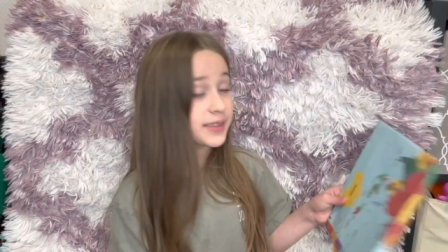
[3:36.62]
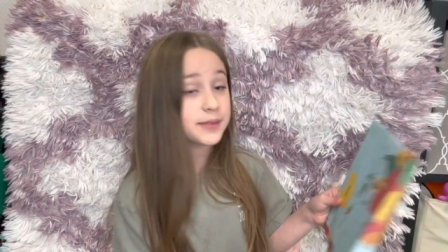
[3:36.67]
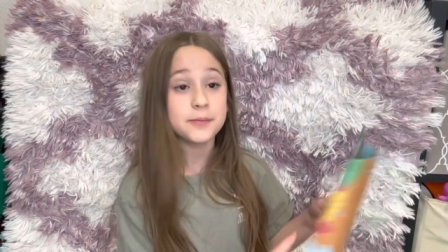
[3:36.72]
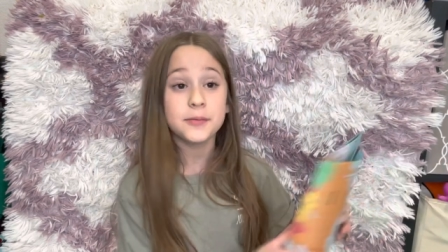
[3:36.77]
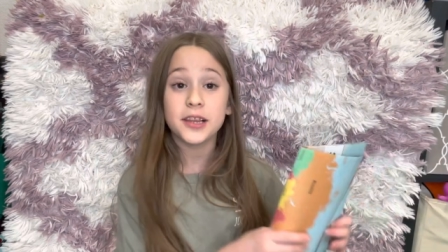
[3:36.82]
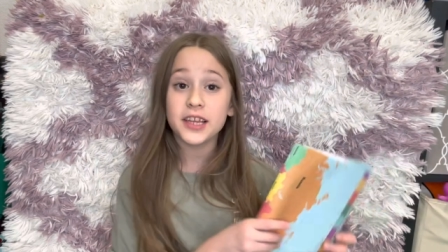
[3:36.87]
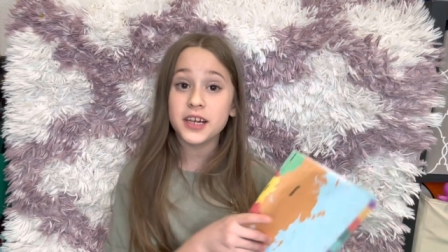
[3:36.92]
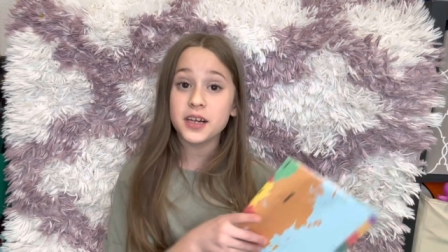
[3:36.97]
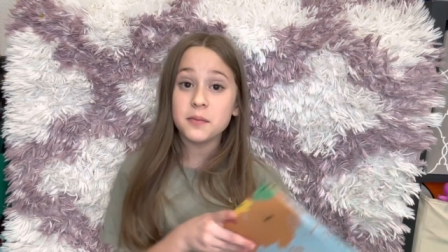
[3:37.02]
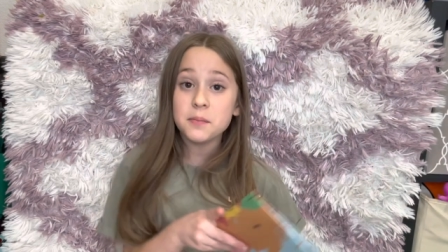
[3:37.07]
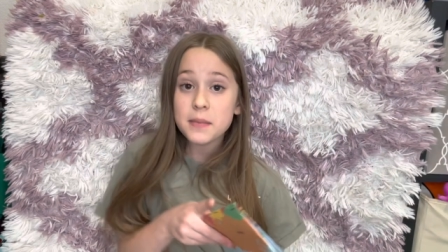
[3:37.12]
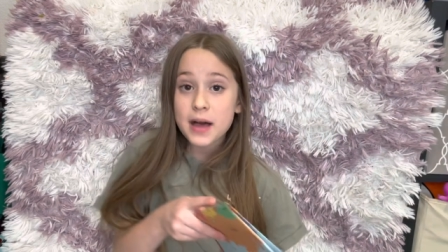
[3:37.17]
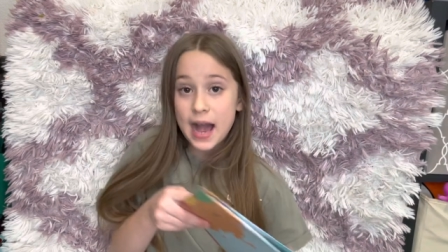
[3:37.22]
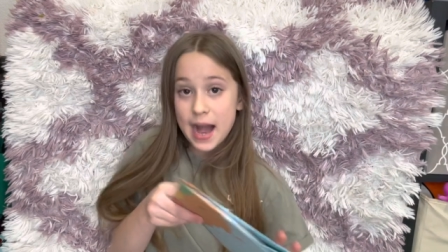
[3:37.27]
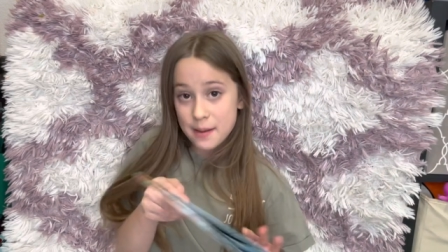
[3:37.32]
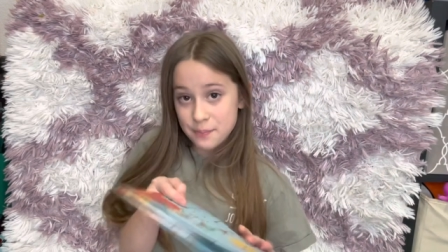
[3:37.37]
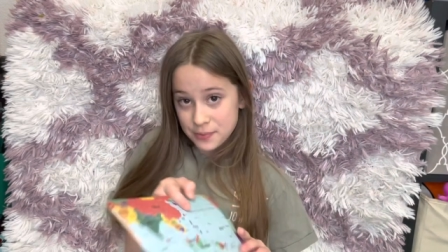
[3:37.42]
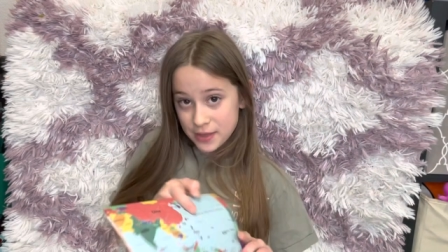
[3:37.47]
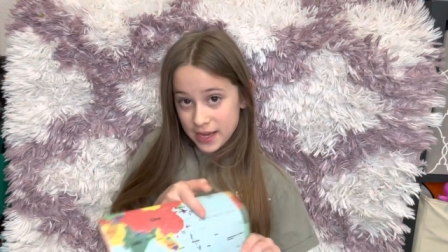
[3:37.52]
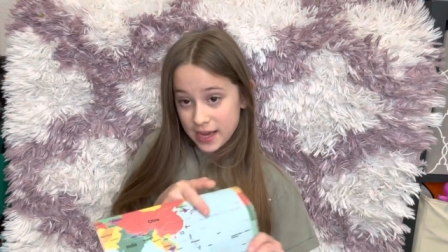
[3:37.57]
a little
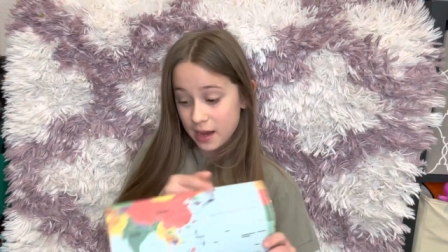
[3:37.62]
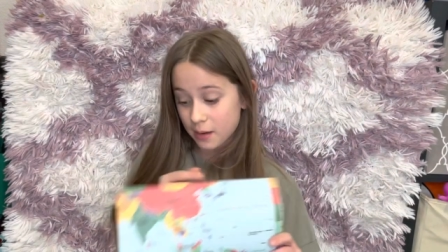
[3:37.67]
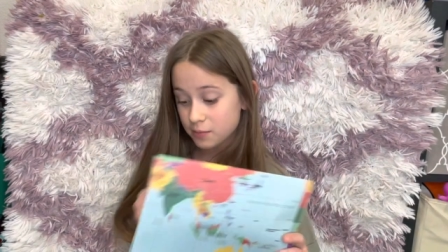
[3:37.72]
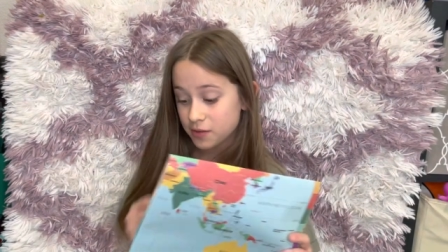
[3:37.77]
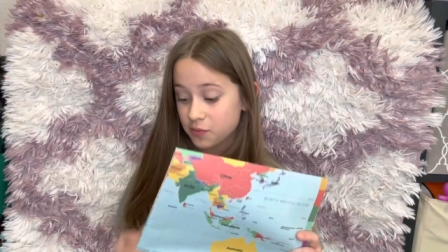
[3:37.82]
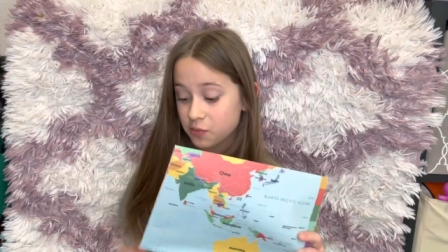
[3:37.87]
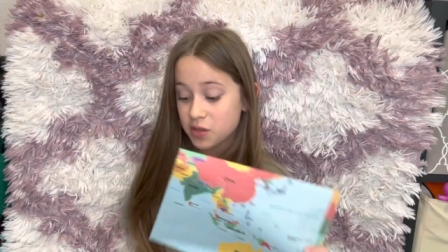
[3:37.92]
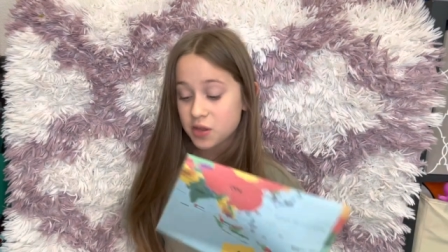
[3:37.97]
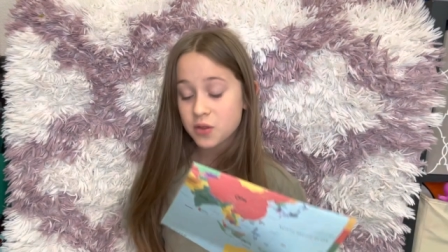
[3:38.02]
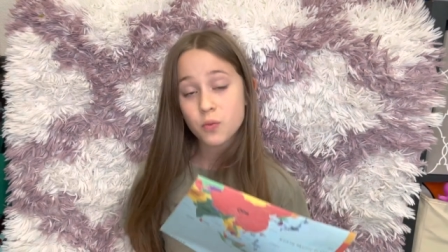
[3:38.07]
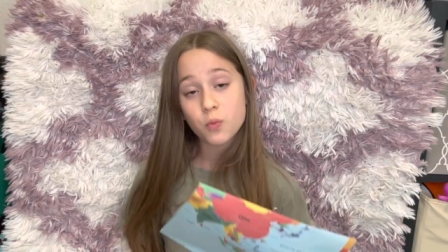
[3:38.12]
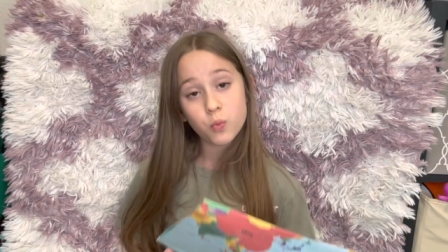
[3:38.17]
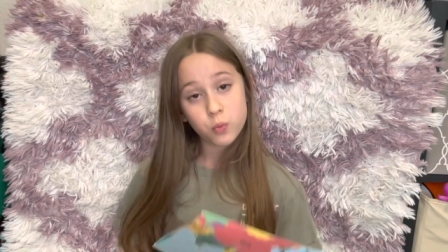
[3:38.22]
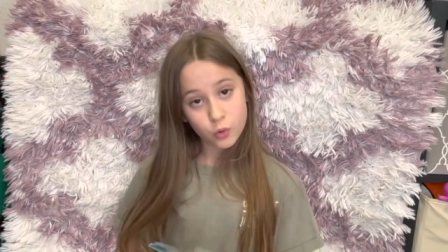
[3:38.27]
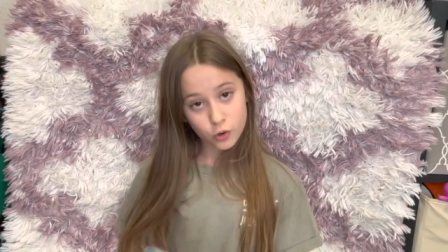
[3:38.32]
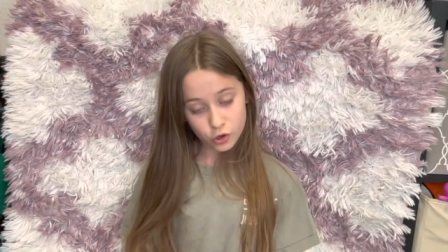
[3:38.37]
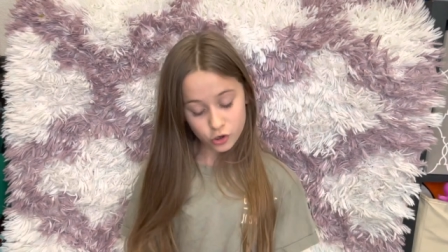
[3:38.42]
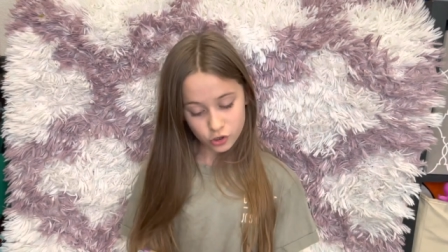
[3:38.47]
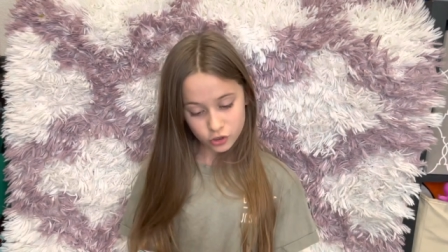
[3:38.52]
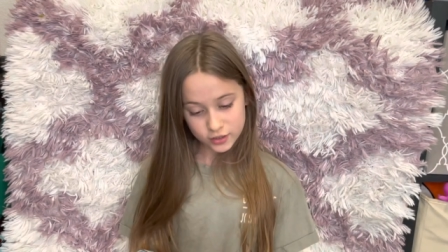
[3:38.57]
map that comes with the
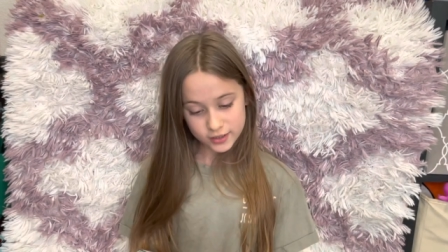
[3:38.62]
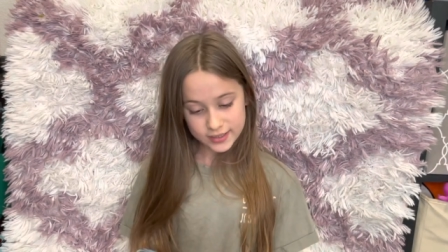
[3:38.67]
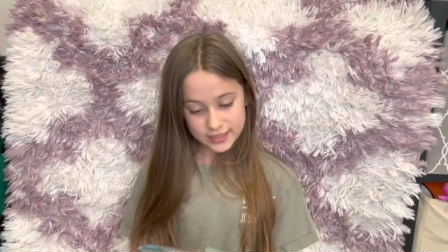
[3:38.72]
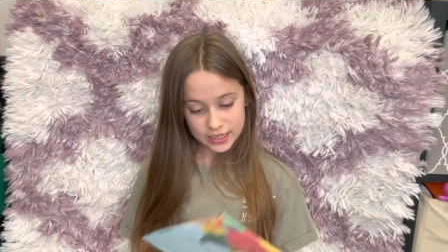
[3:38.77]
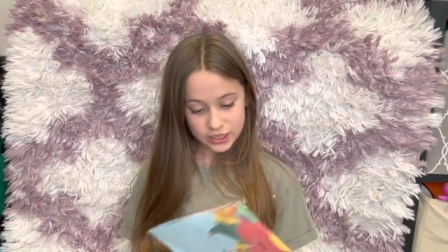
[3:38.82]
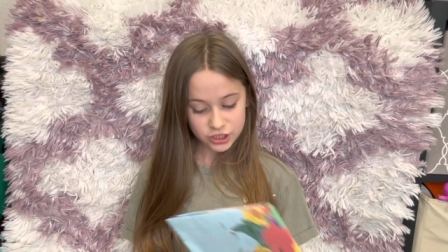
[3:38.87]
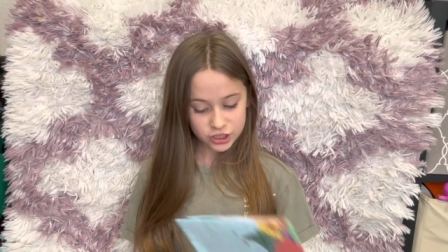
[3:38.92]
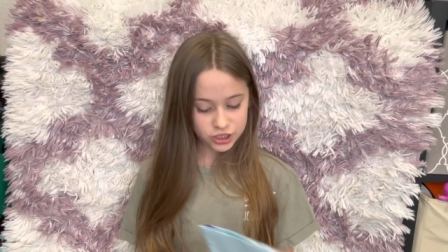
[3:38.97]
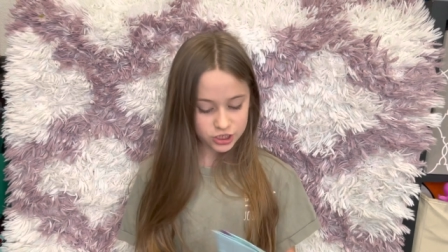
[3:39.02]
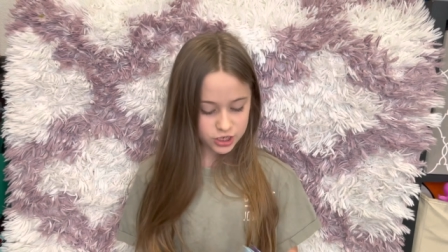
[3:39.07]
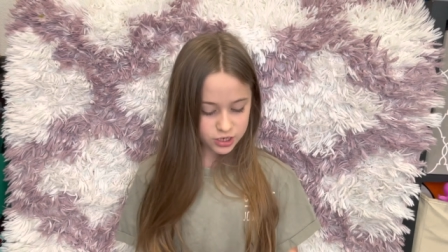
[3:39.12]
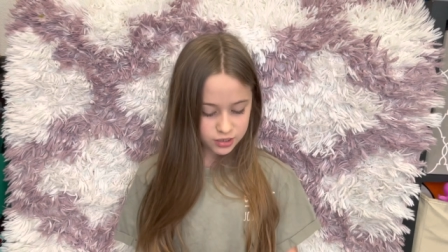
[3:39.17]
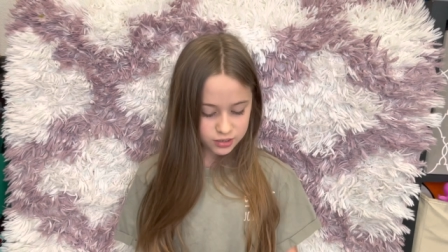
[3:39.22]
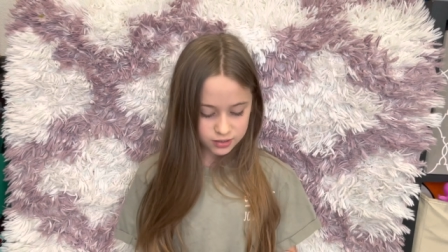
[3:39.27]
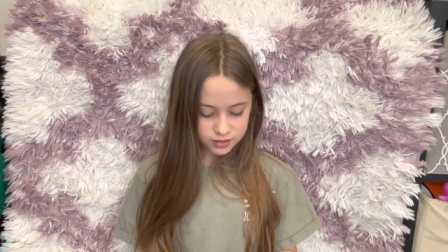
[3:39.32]
world section.